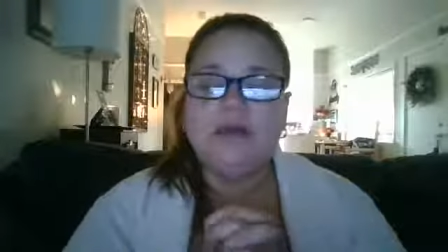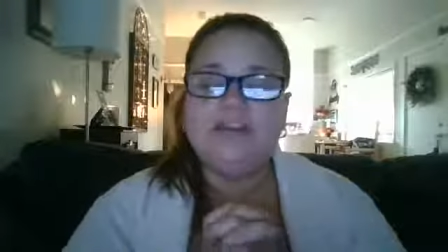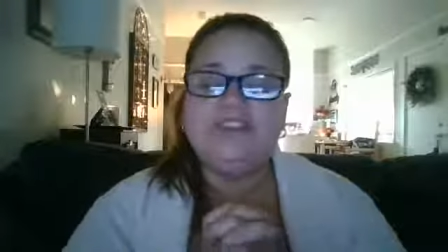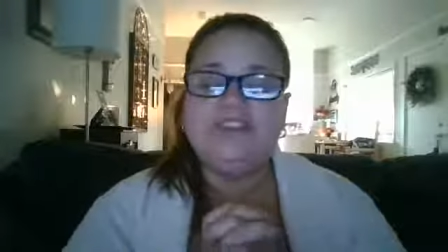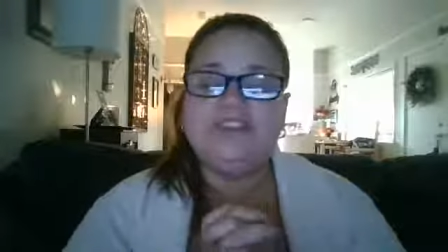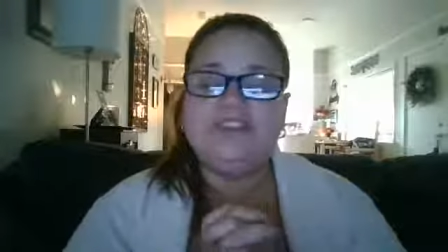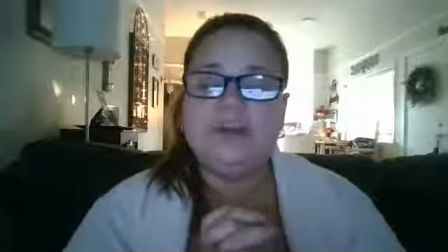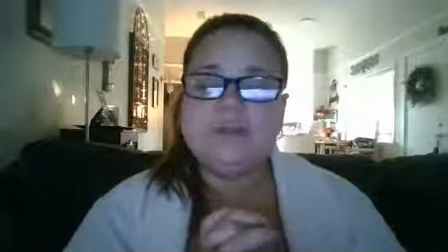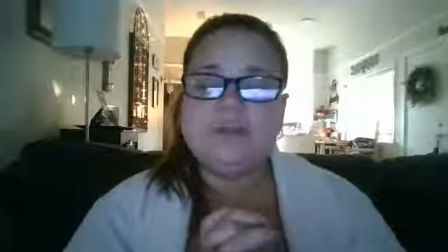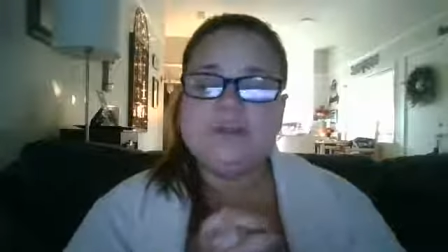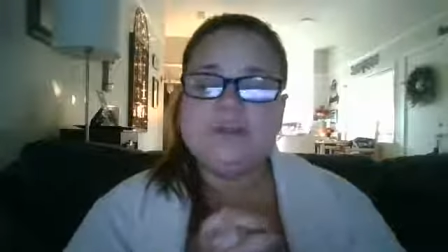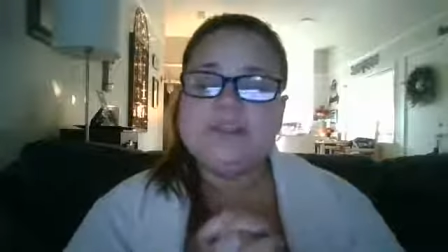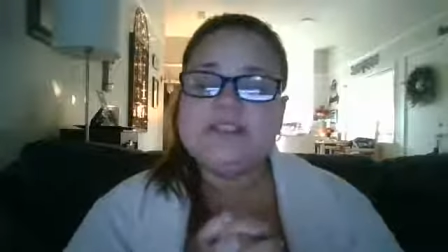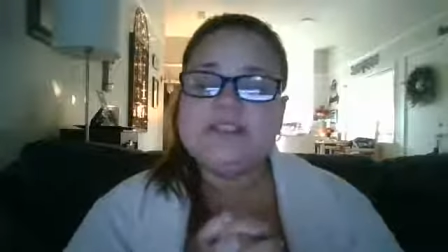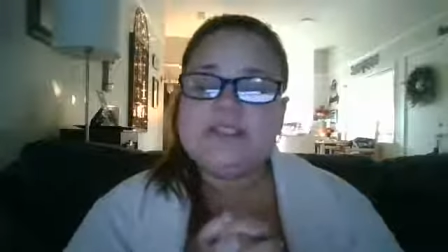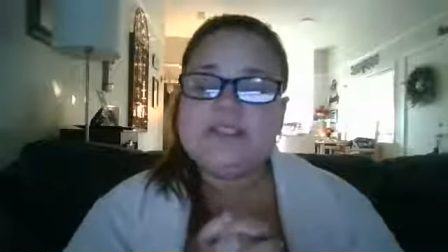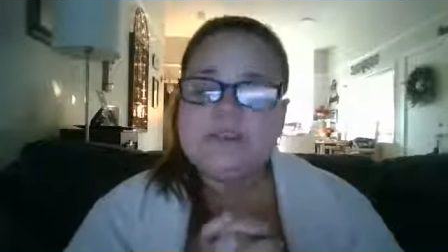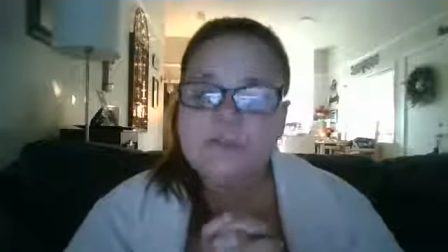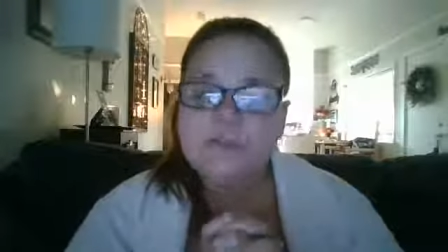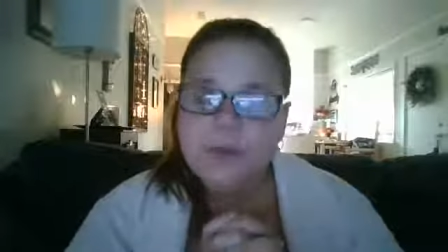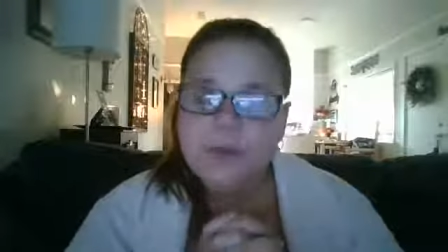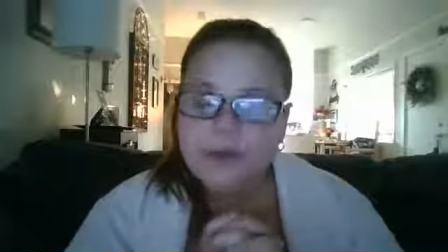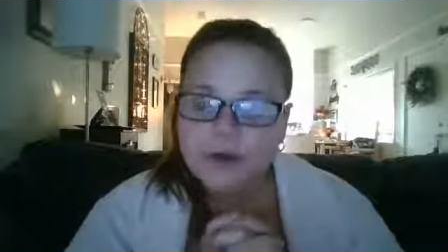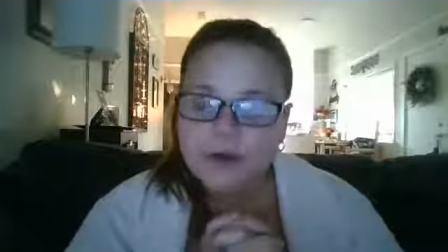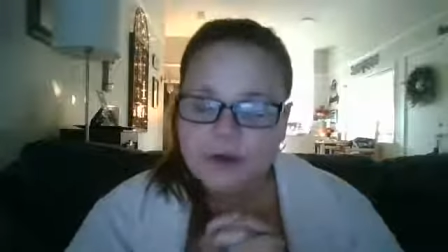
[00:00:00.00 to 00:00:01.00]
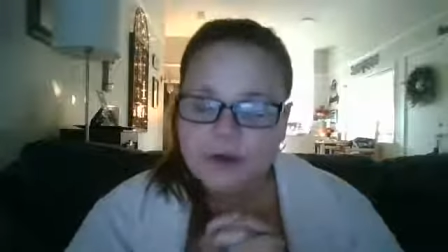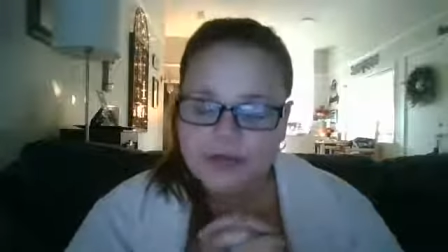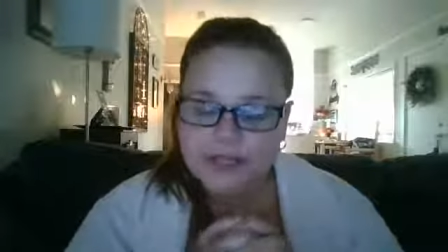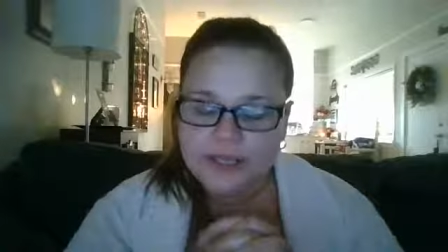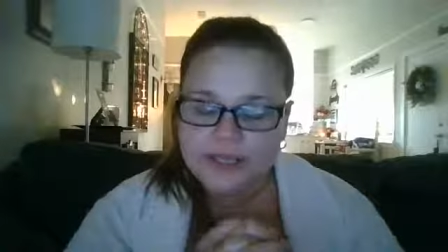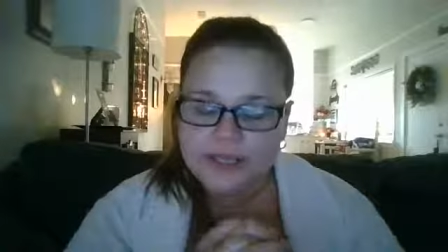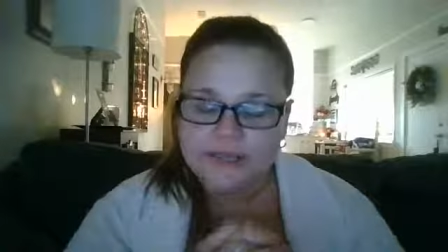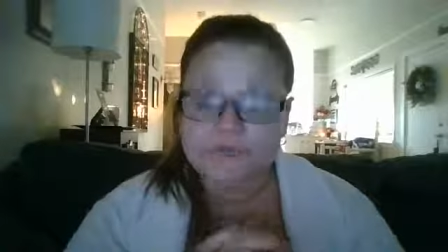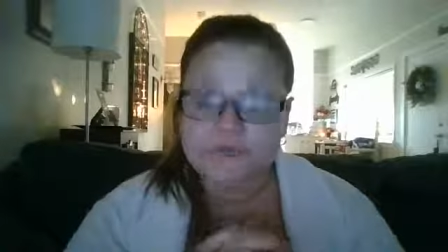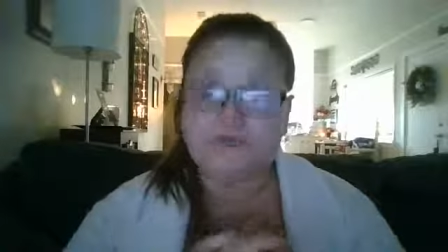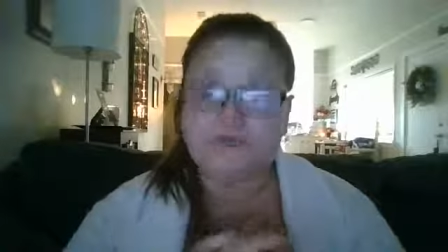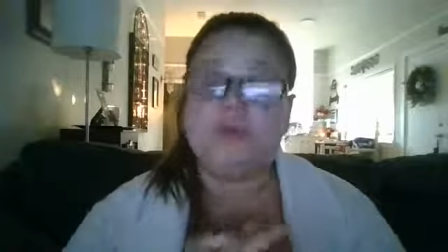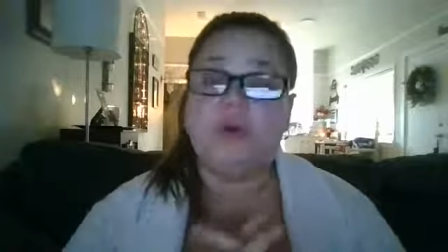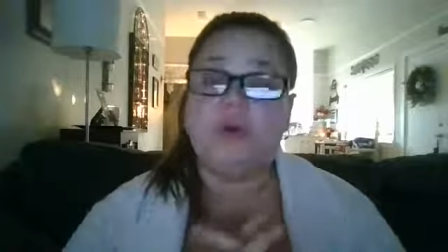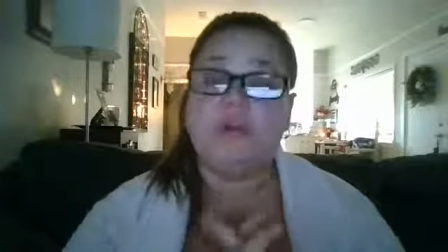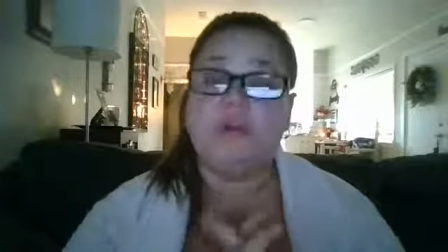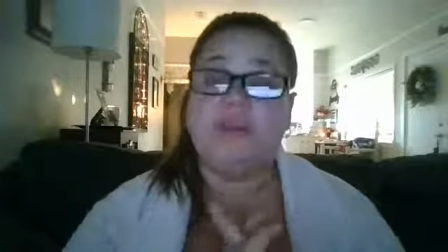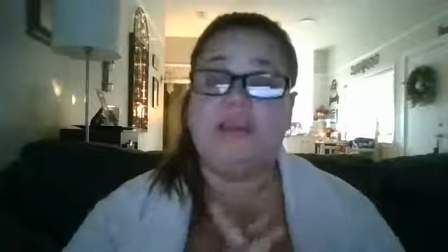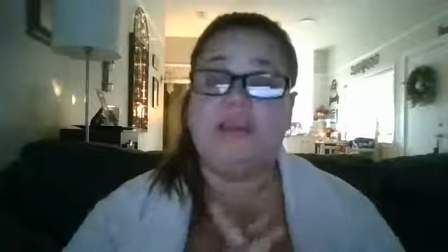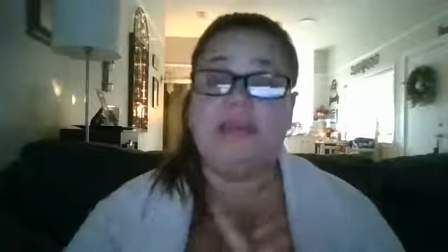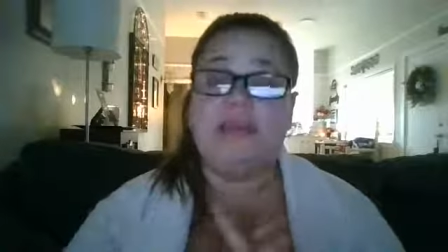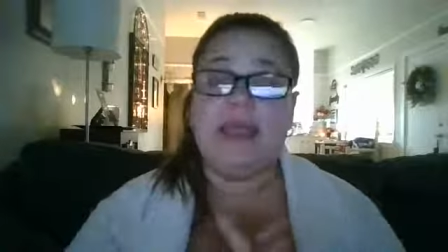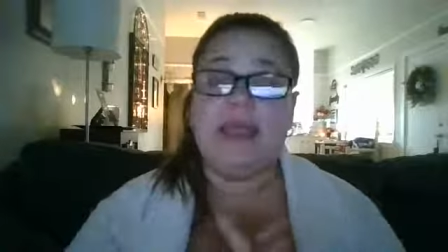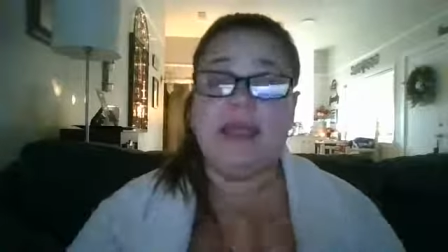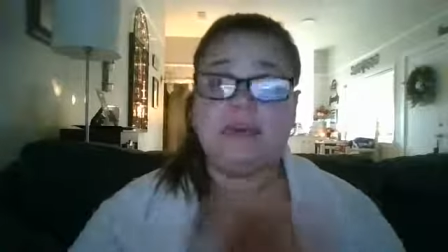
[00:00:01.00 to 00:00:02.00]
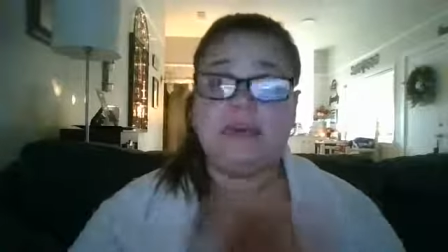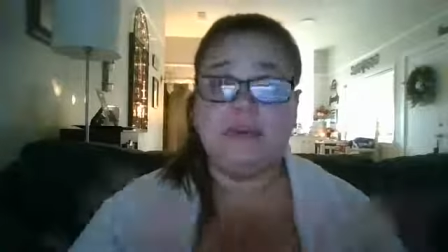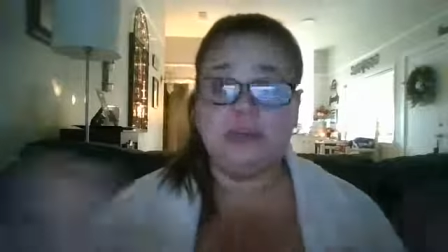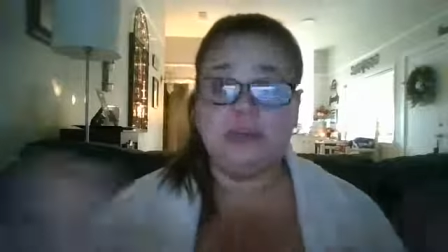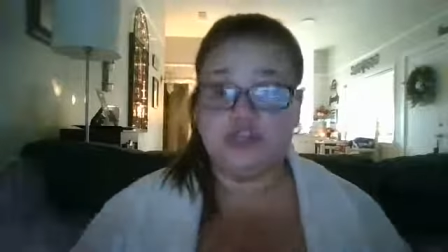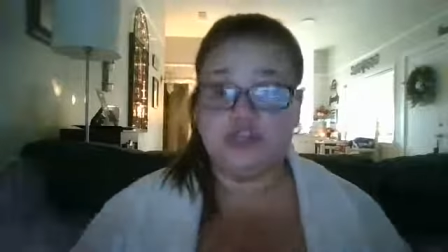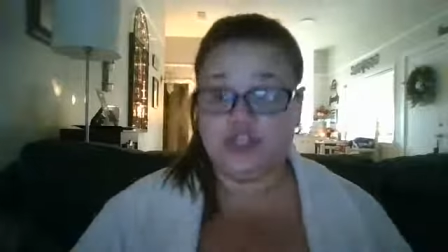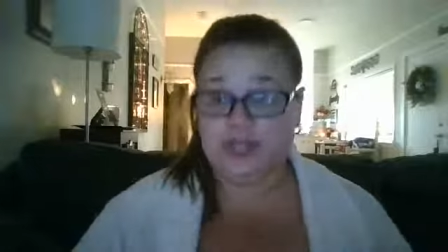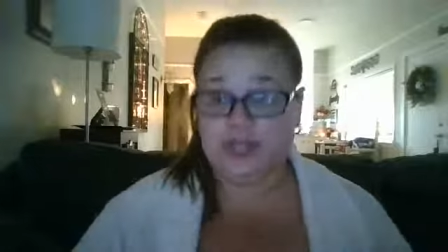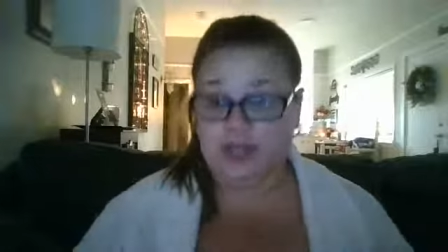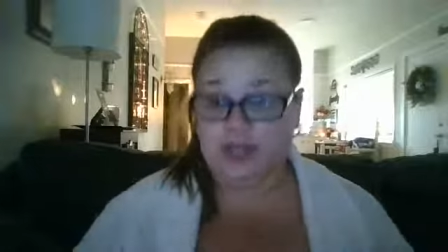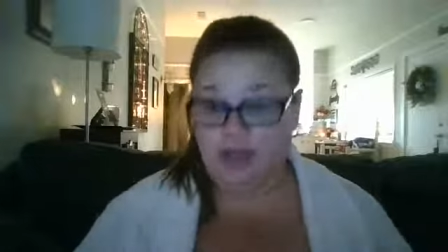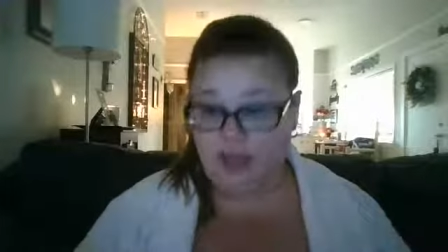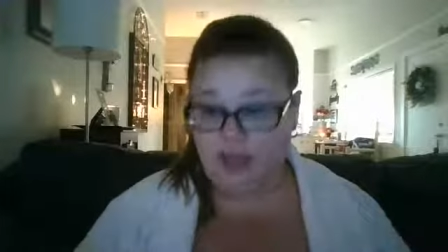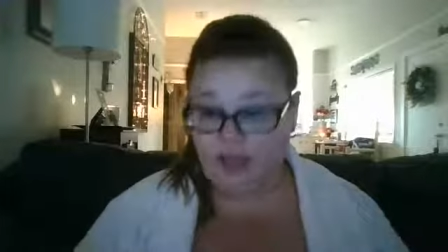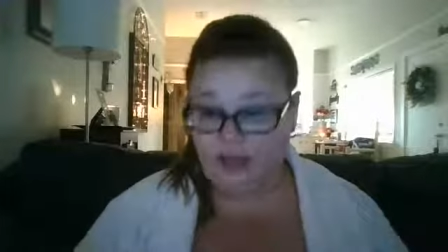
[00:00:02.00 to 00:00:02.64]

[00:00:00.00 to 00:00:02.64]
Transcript: from Spirit for the energy